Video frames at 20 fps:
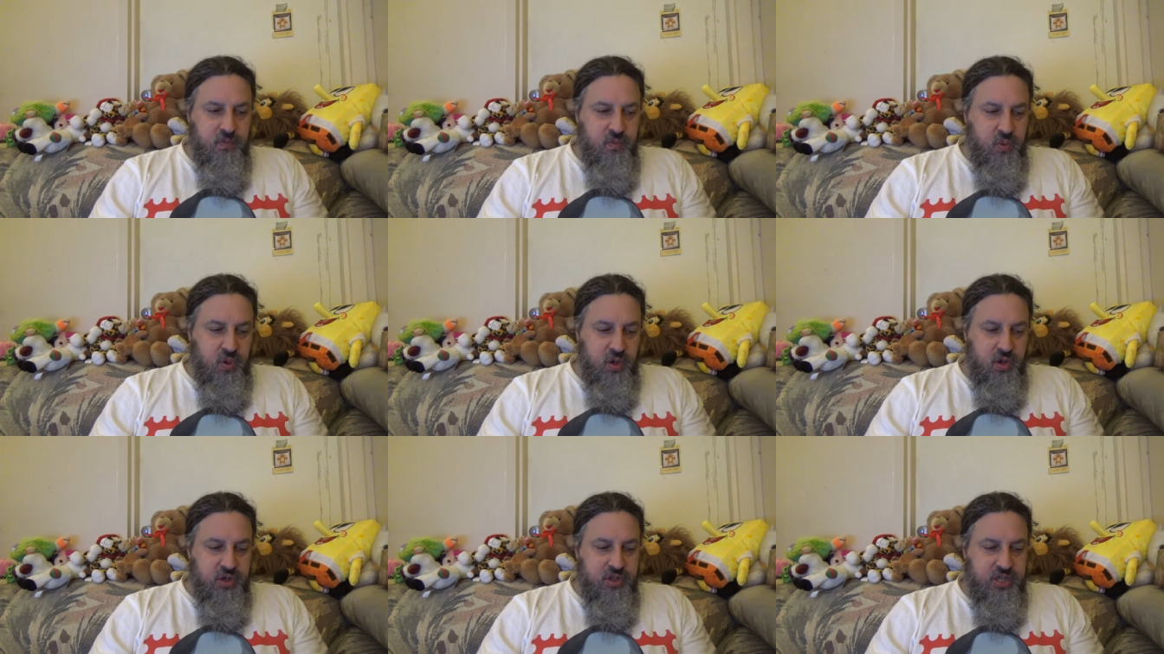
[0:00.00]

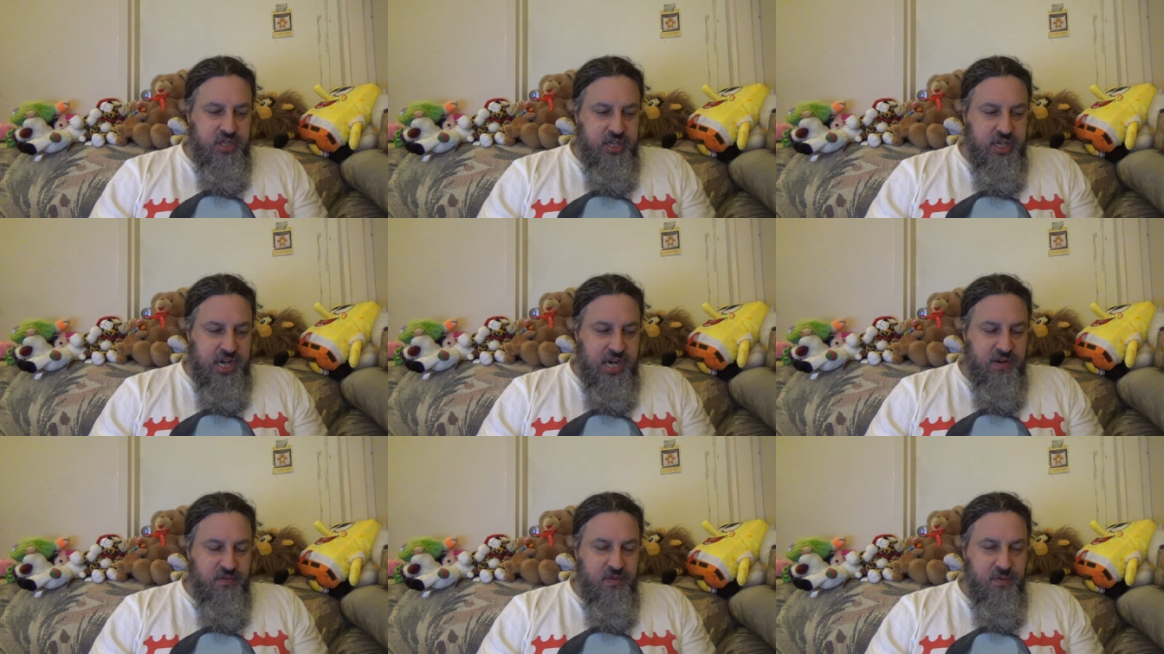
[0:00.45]
where she
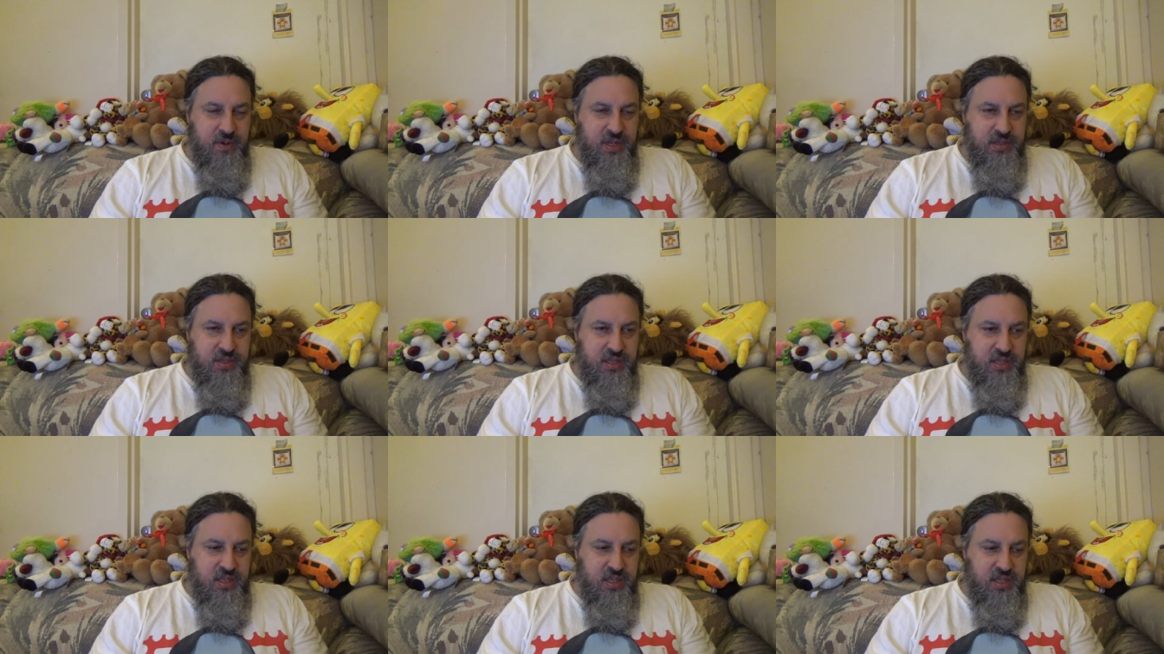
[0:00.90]
came from,
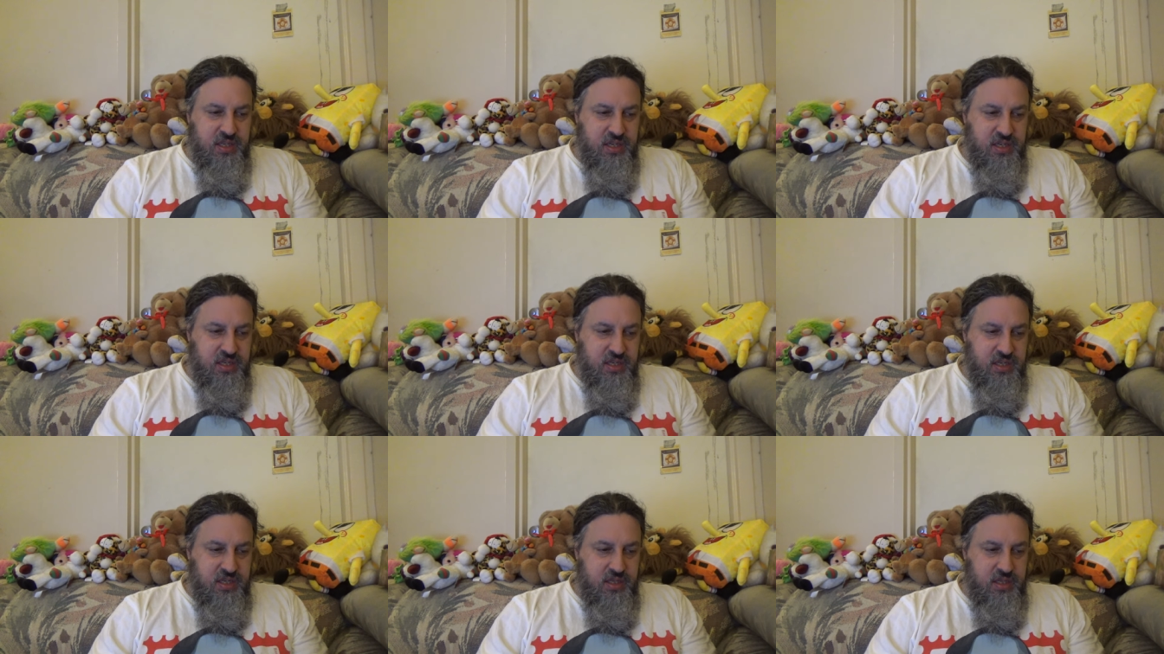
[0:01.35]
because
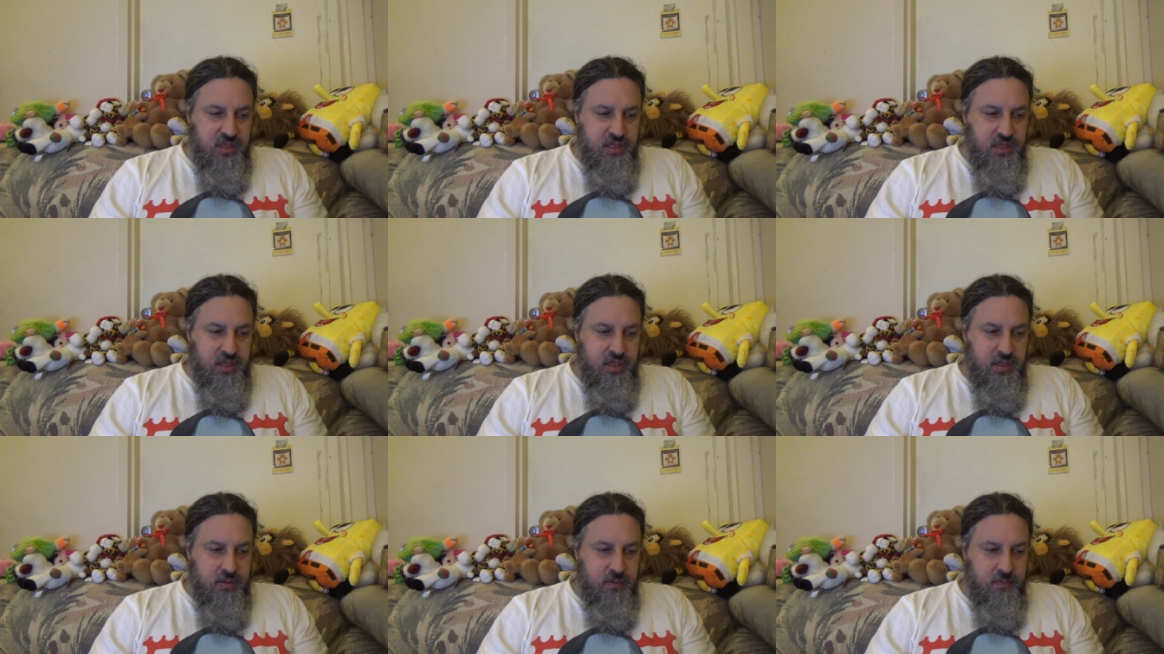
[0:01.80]
I
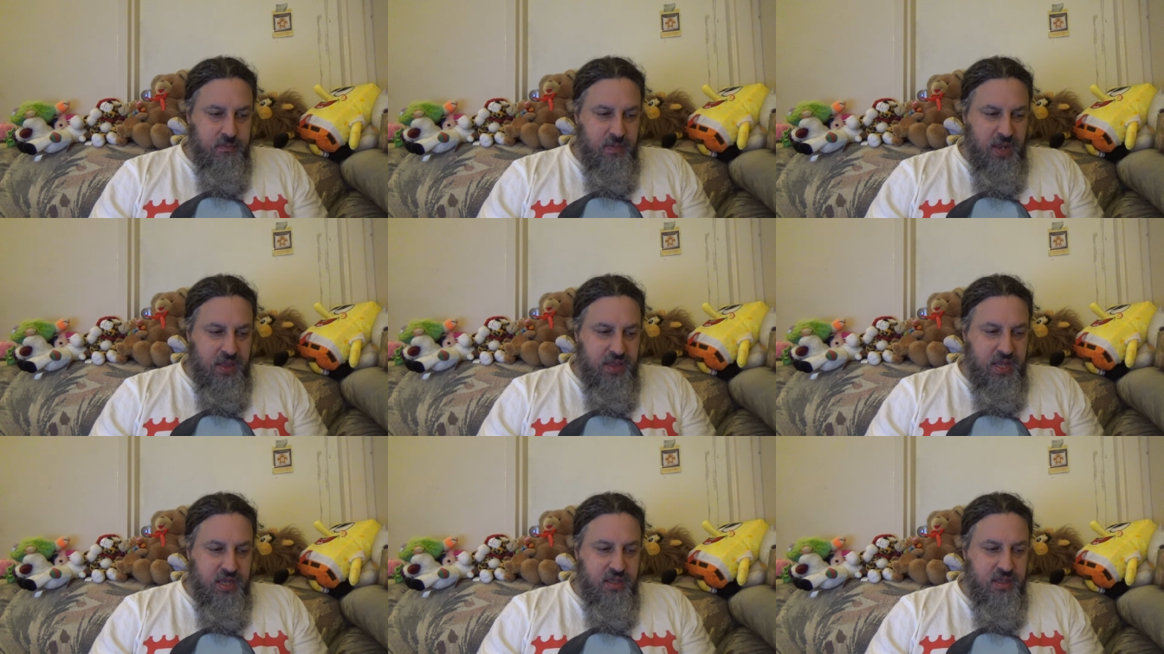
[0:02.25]

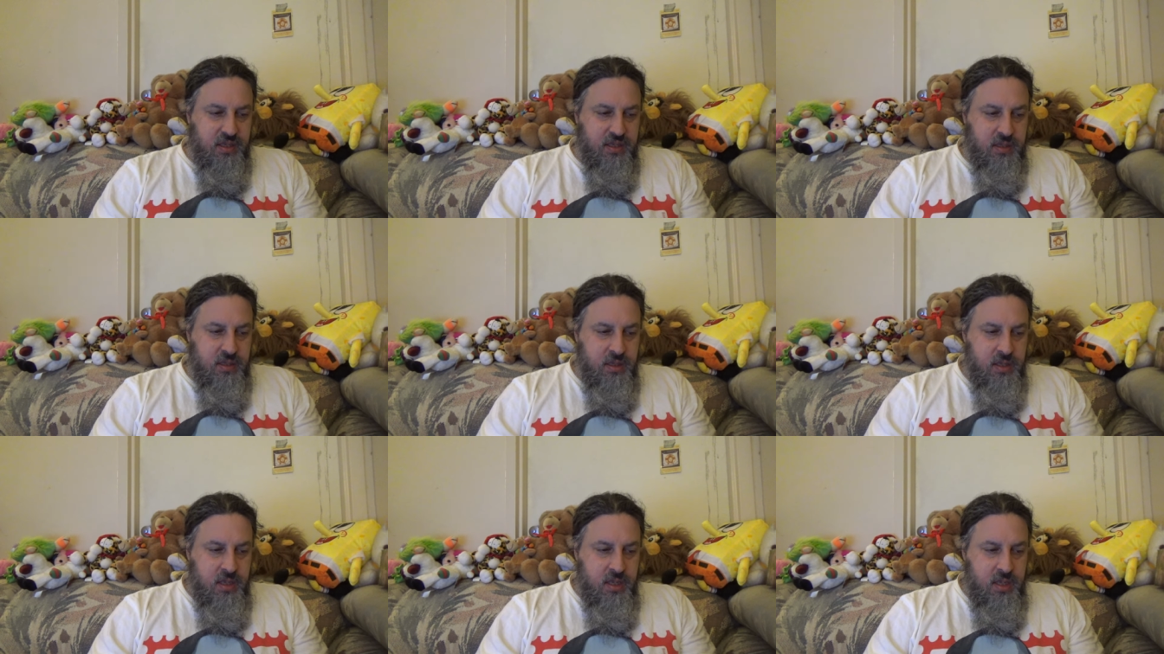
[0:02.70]
think
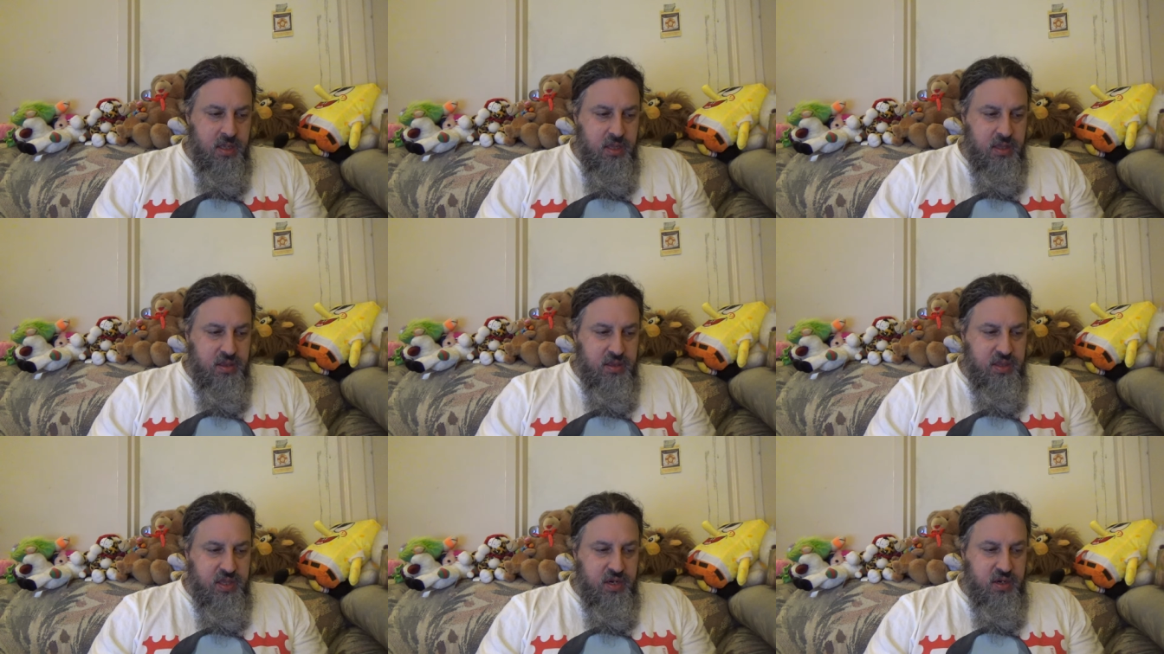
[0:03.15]

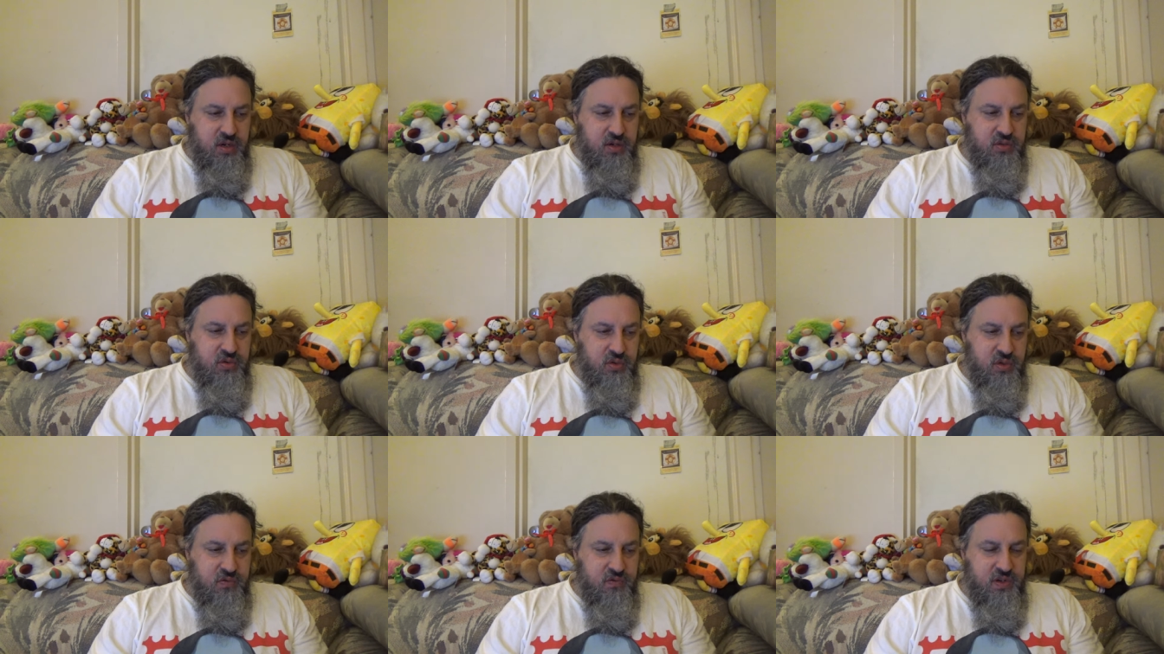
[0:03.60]

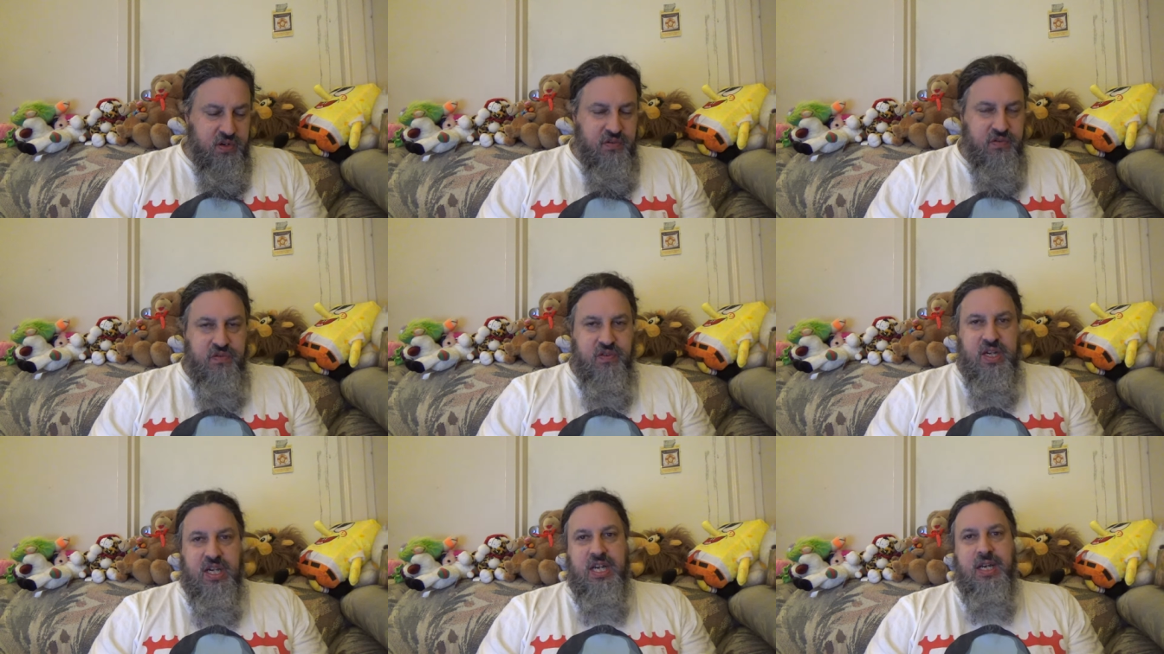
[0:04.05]
there's sort of an
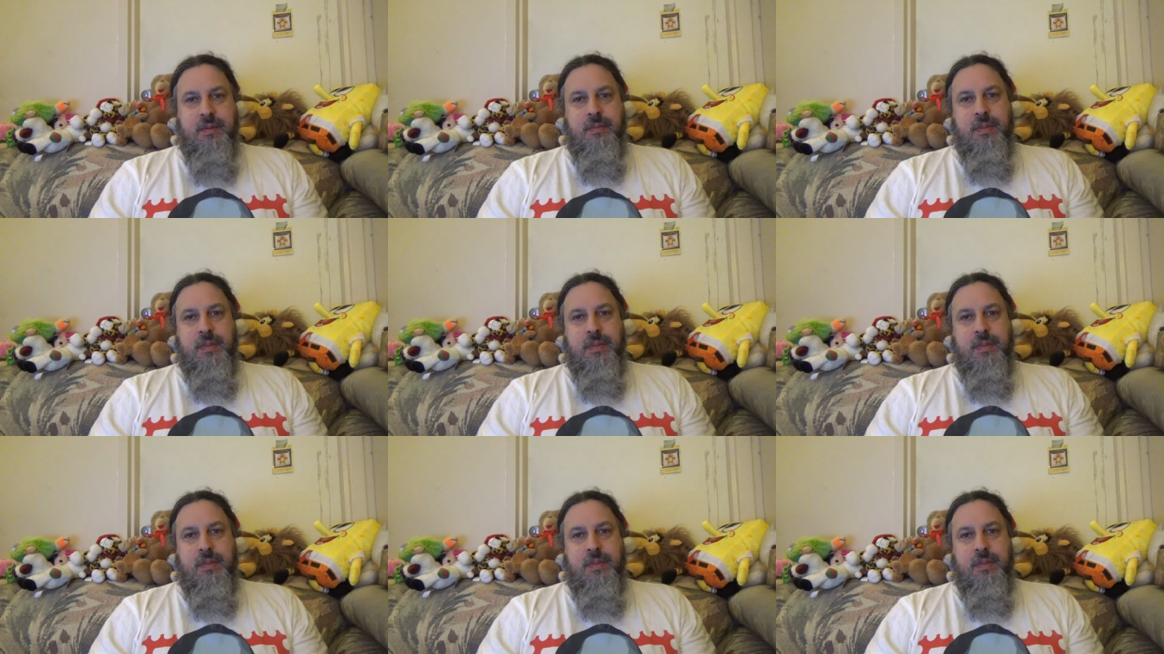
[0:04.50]
affinity